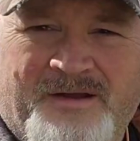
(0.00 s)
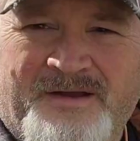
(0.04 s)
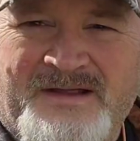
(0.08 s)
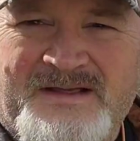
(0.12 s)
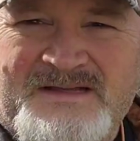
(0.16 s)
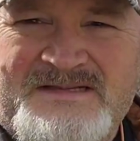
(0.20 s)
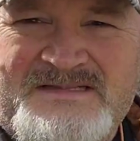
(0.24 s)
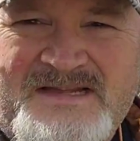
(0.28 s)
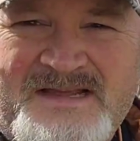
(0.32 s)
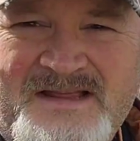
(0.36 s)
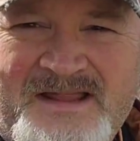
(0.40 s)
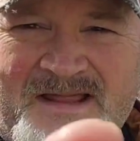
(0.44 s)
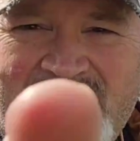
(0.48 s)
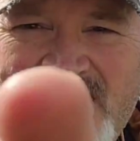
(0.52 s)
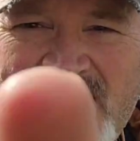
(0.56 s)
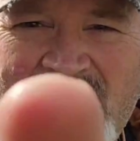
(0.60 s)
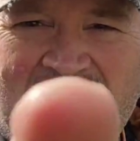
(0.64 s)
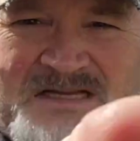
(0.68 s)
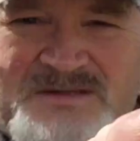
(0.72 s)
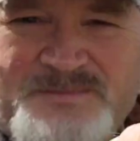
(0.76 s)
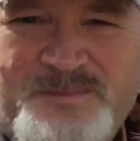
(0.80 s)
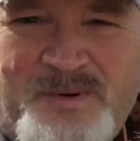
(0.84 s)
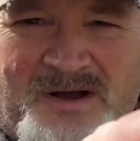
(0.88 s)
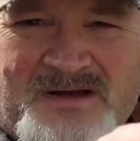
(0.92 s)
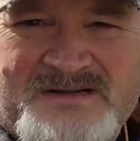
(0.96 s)
right, you can see in the
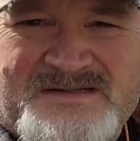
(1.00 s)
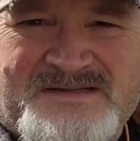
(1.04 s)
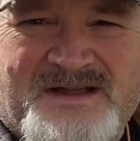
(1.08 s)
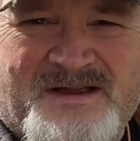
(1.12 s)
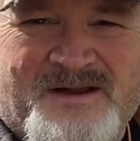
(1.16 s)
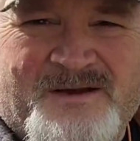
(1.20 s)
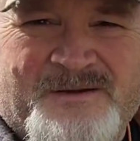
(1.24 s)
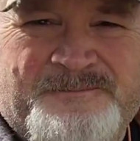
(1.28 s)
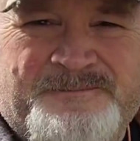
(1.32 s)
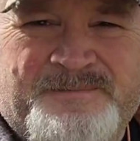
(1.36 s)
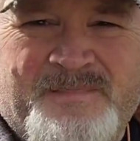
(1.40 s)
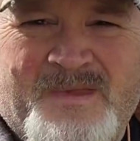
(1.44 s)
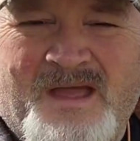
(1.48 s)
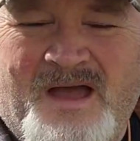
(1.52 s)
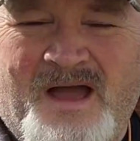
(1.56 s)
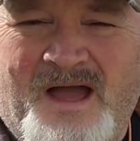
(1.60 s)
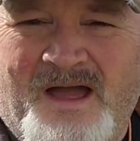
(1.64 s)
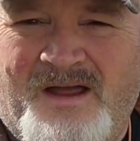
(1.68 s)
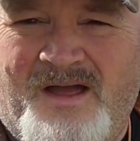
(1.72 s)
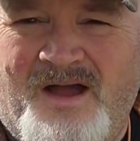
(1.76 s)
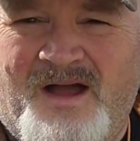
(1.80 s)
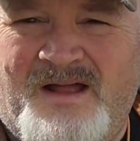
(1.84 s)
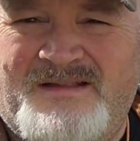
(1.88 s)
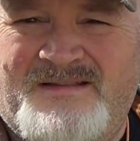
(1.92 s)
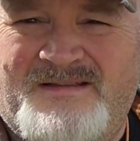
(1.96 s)
catch box there,
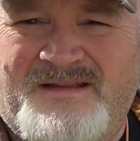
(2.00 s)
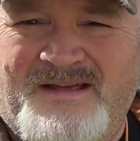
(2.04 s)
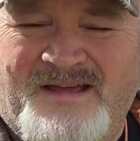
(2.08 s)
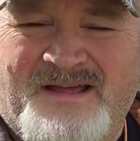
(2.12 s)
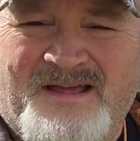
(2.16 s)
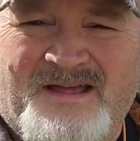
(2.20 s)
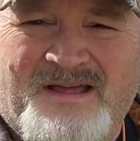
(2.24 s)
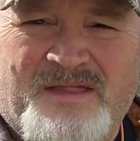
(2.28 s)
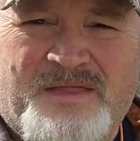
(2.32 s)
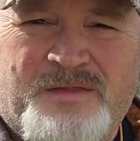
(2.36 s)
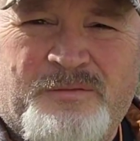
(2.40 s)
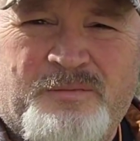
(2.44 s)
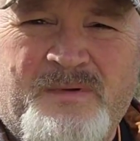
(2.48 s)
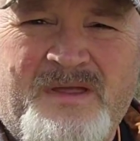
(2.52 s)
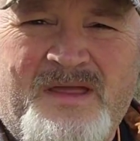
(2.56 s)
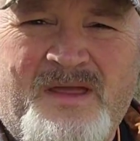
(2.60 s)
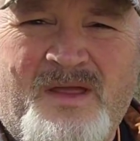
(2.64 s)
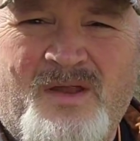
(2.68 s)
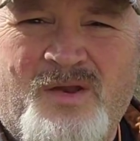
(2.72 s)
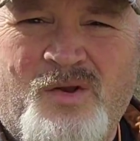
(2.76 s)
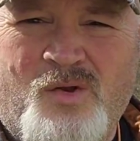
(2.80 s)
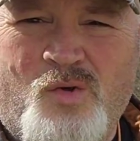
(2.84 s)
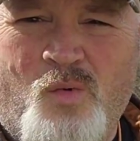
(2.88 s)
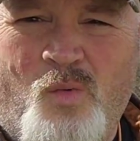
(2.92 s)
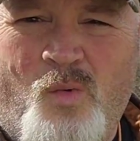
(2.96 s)
I got
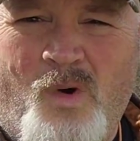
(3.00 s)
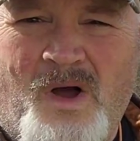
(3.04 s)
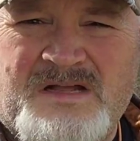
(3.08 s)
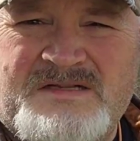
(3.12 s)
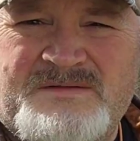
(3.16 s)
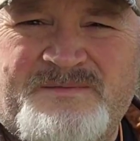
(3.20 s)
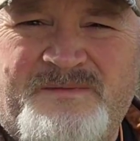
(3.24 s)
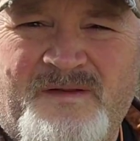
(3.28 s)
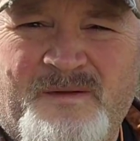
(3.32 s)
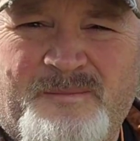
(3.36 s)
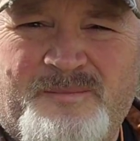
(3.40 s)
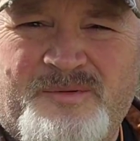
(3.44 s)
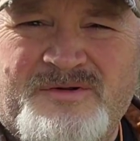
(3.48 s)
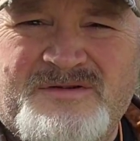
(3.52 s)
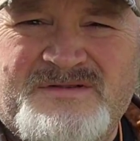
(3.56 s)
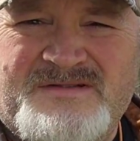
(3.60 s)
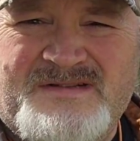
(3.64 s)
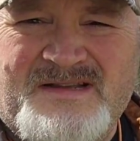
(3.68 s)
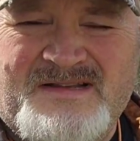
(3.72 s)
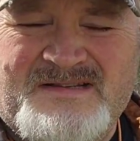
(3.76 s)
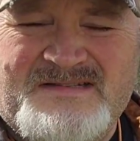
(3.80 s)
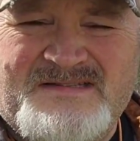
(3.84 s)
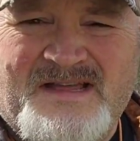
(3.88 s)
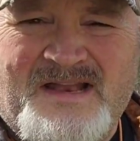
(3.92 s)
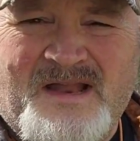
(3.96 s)
3 new wasp
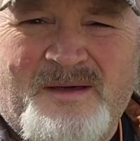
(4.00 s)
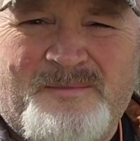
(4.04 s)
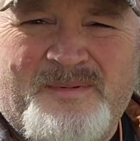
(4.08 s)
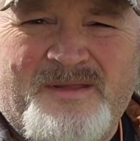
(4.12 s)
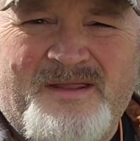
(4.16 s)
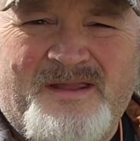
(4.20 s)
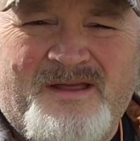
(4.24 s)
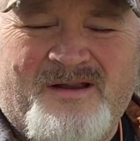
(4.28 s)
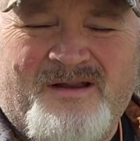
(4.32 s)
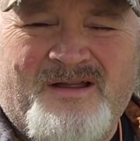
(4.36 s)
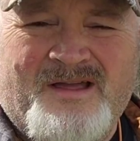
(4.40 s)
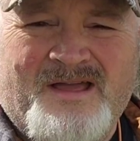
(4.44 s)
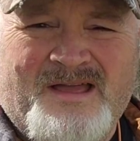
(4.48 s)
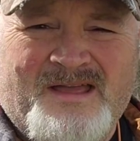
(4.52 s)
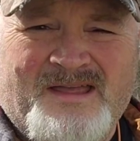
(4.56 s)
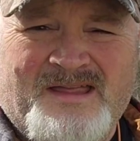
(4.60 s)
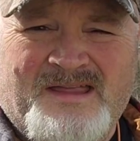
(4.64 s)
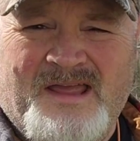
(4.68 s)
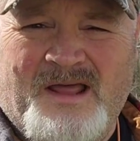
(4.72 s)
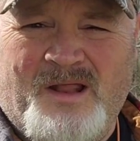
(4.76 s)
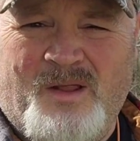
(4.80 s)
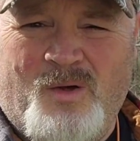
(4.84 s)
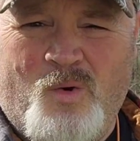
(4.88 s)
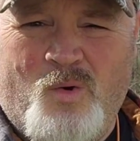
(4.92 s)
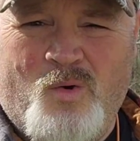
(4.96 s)
flippers set up in there,
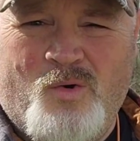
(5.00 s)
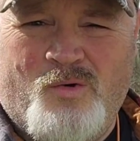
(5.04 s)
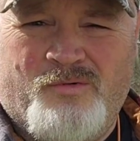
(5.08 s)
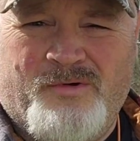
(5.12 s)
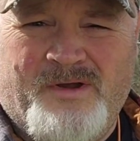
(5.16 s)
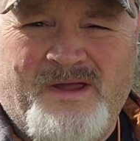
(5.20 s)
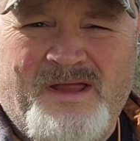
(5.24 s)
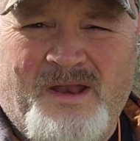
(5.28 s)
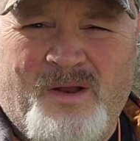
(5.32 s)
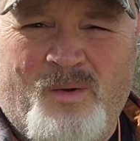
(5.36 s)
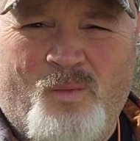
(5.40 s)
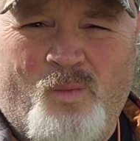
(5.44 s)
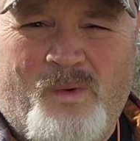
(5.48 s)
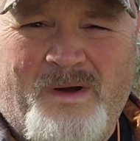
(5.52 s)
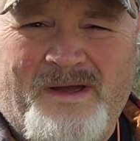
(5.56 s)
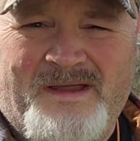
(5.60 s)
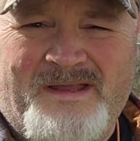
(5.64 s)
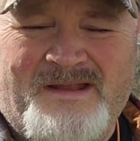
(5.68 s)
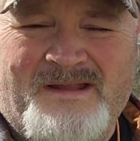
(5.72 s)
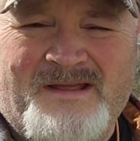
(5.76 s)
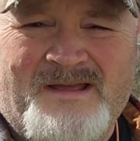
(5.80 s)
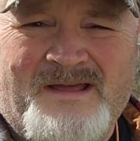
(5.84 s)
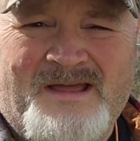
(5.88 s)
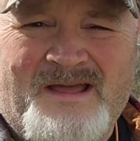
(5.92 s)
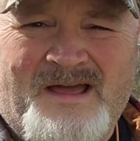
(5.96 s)
yellow, green, and
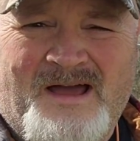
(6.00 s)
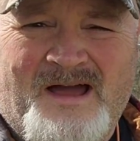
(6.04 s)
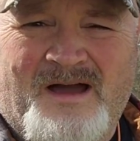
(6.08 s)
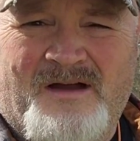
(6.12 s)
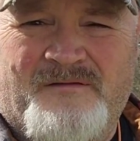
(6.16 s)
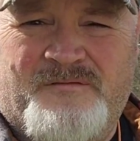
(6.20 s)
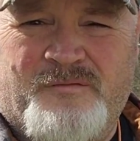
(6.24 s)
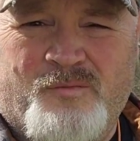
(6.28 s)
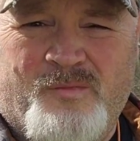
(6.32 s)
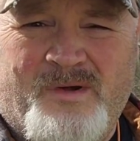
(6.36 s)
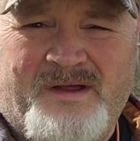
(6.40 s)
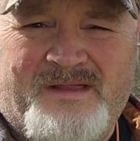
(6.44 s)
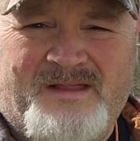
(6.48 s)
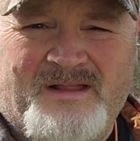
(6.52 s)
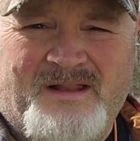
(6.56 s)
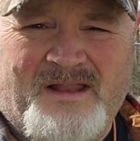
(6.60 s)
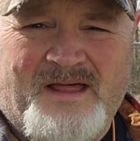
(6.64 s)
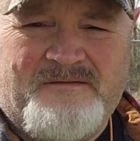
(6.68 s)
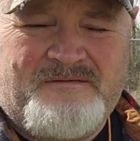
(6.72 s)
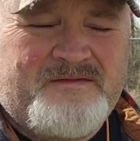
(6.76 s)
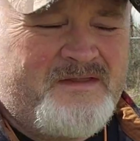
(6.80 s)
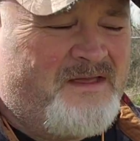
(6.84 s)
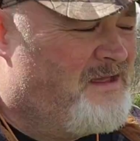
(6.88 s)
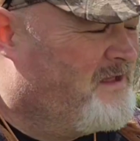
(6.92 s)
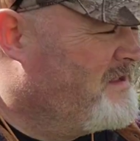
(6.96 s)
white, from right to
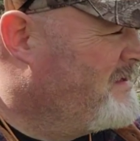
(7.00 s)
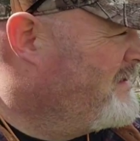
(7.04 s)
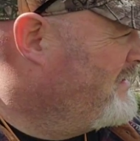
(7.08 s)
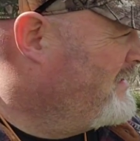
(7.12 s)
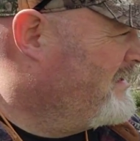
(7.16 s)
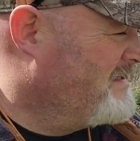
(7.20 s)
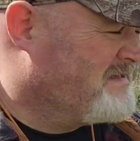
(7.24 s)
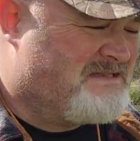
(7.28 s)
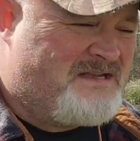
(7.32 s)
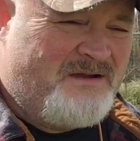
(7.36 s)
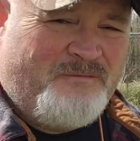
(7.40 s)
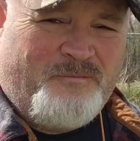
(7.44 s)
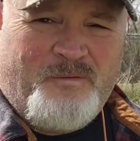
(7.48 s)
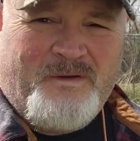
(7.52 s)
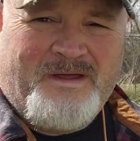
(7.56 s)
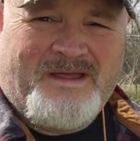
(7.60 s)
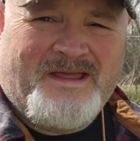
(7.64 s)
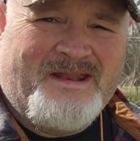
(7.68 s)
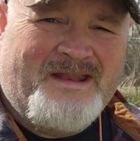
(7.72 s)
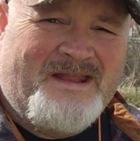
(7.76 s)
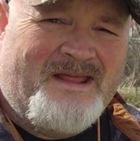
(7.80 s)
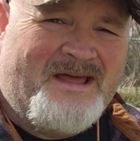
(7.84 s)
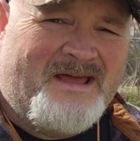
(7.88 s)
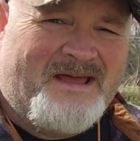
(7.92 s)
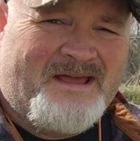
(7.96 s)
left. Let's see if we
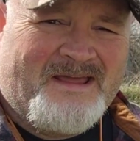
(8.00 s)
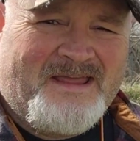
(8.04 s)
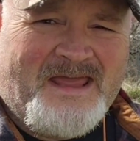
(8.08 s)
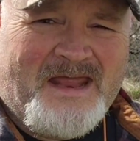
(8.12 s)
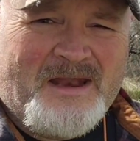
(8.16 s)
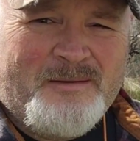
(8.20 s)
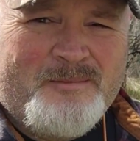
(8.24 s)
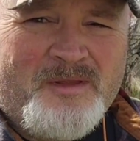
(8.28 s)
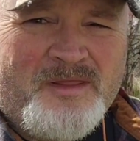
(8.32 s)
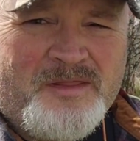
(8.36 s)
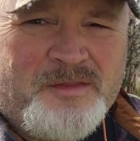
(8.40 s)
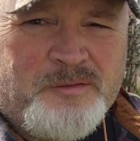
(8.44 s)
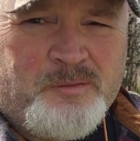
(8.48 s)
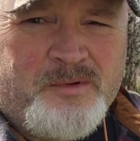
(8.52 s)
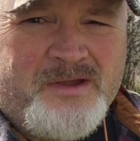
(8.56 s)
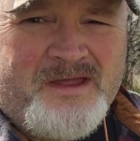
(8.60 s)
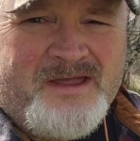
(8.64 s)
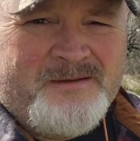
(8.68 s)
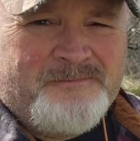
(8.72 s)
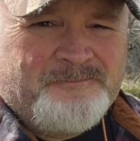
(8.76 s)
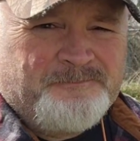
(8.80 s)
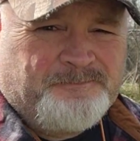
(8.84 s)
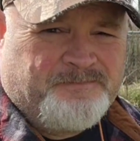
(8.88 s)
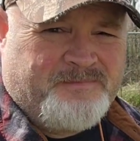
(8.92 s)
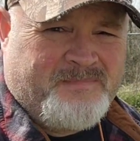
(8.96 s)
can get them in 3.
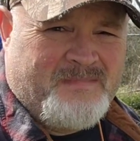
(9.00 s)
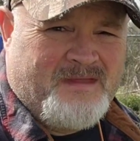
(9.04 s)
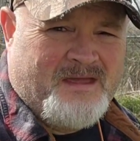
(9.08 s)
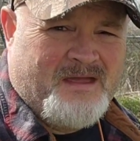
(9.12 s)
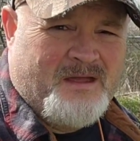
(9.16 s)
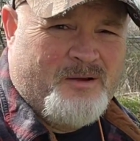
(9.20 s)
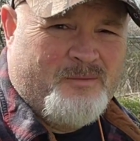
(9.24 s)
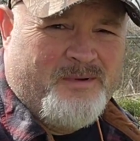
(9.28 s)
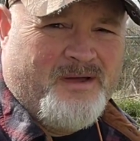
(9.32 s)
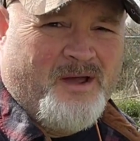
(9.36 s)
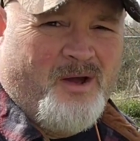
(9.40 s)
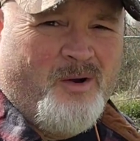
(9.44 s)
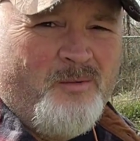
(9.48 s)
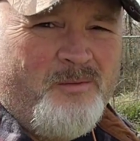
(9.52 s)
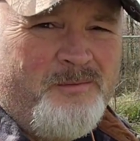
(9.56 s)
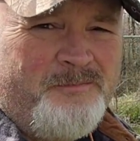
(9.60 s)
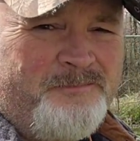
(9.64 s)
Here we go.